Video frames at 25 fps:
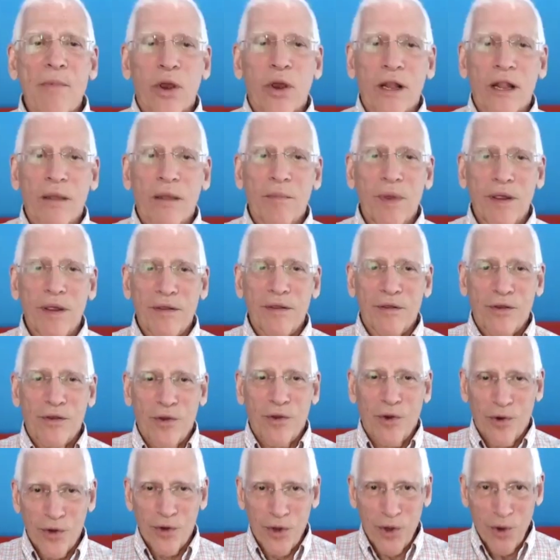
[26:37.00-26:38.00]
let me
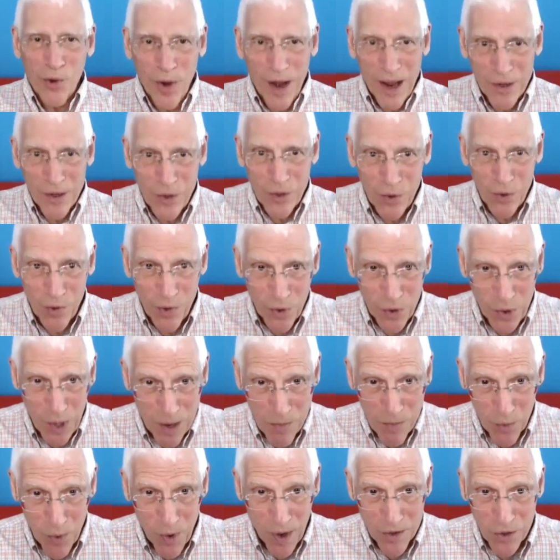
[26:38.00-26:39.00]
turn to you and ask you the
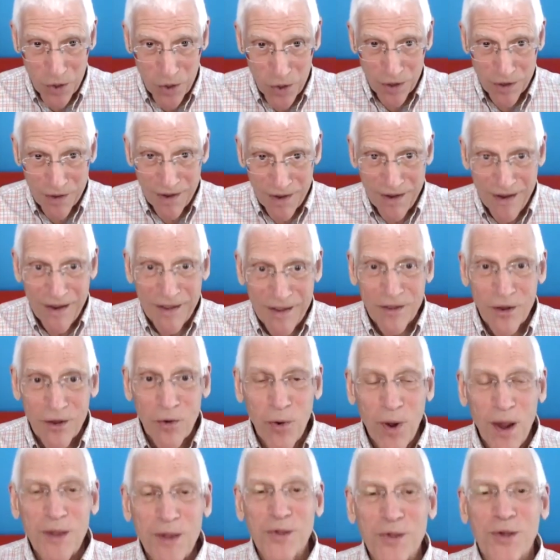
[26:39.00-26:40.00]
same question. The
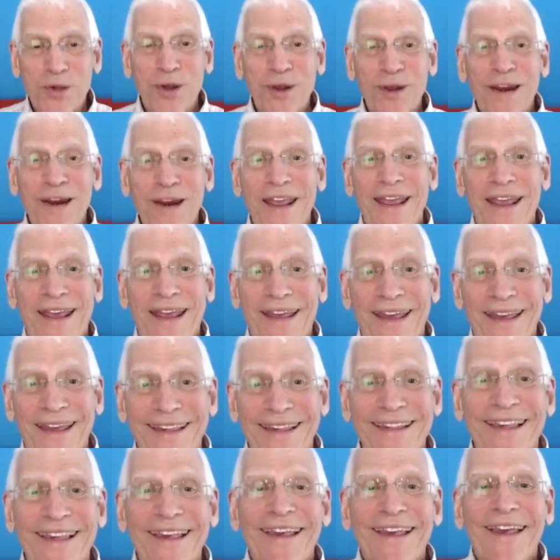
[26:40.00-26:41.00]
question
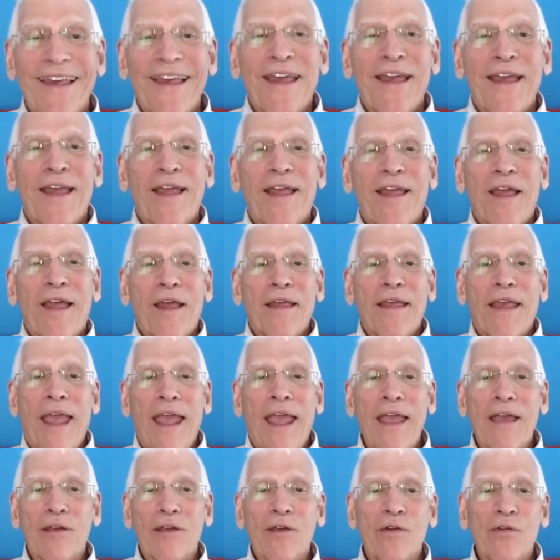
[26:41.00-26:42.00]
is,
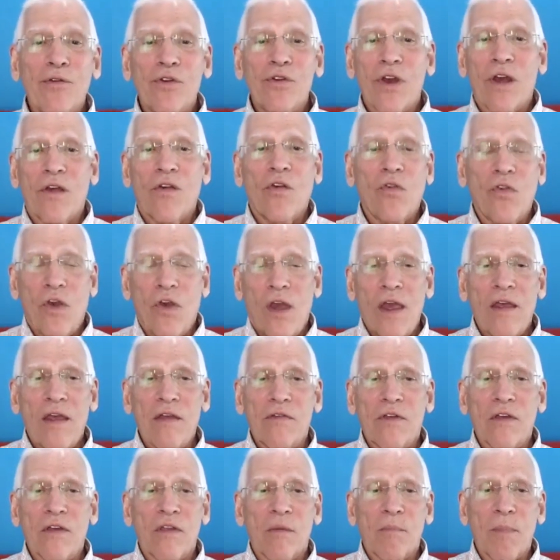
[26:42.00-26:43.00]
can't you just say
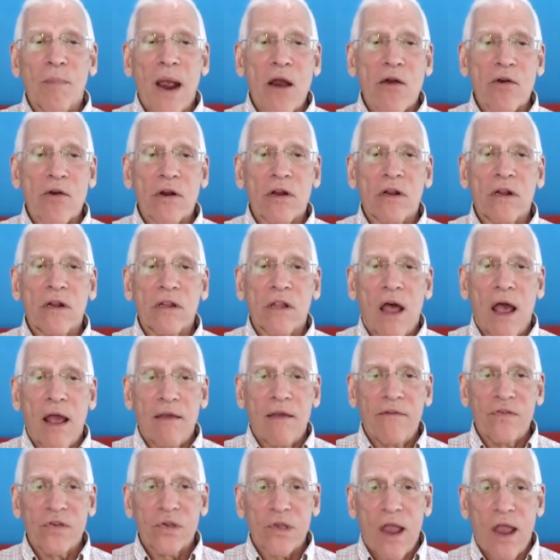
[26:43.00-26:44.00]
that the marital
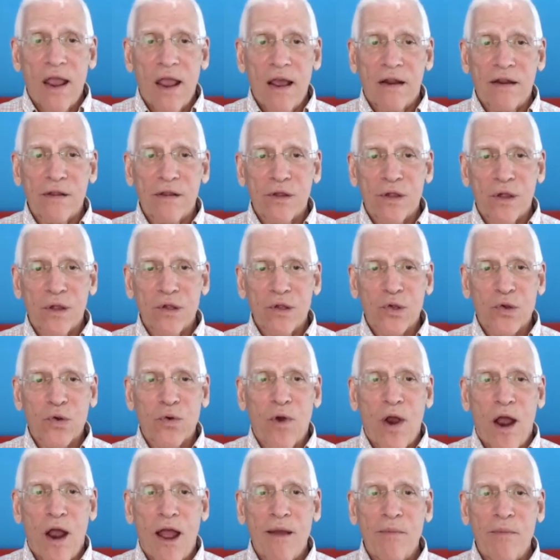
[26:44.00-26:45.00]
lifestyle is
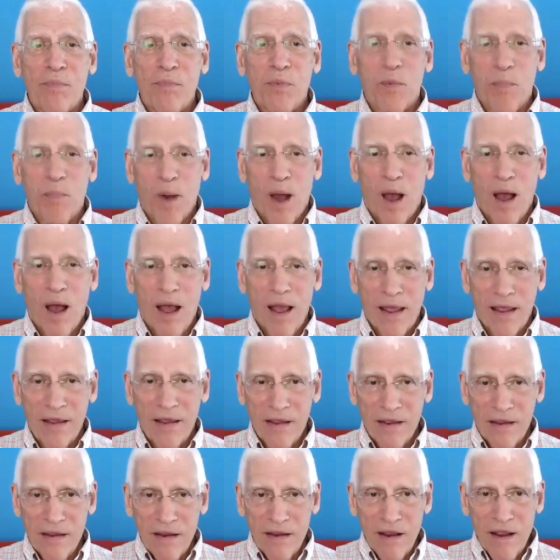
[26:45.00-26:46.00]
described by
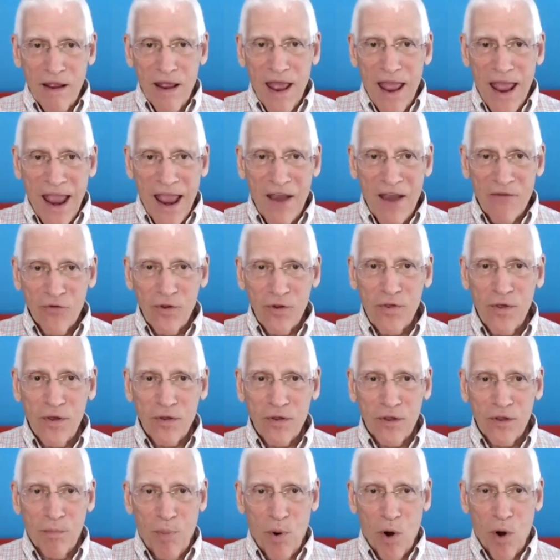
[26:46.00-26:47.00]
everything
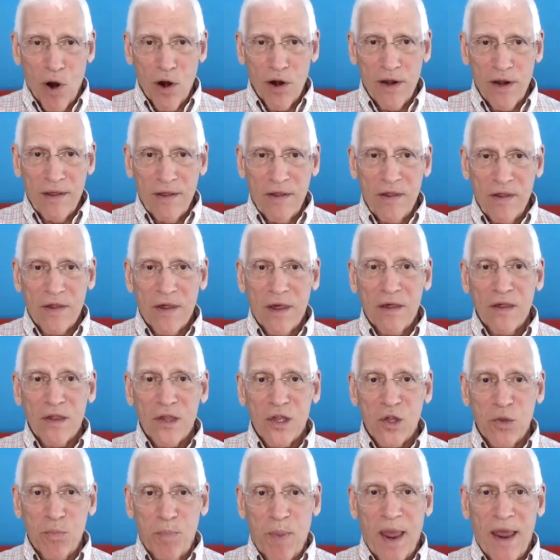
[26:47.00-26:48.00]
the parties
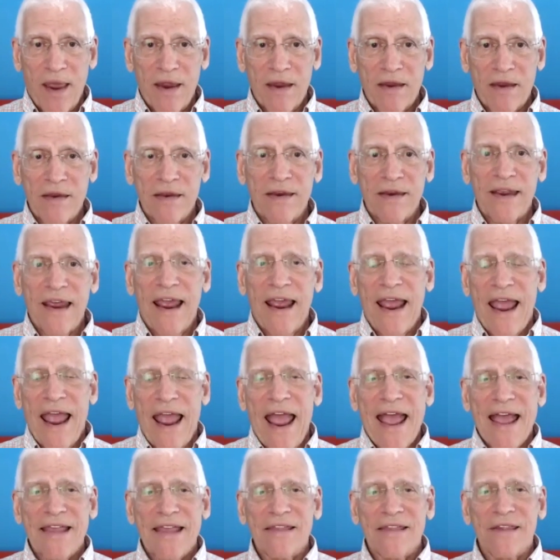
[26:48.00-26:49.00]
spend
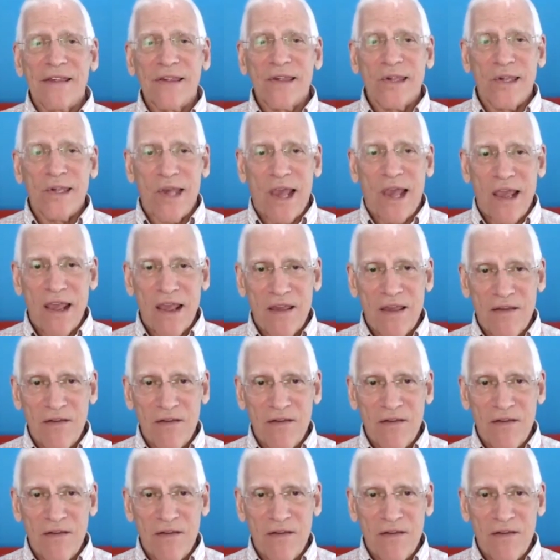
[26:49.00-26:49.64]
and save?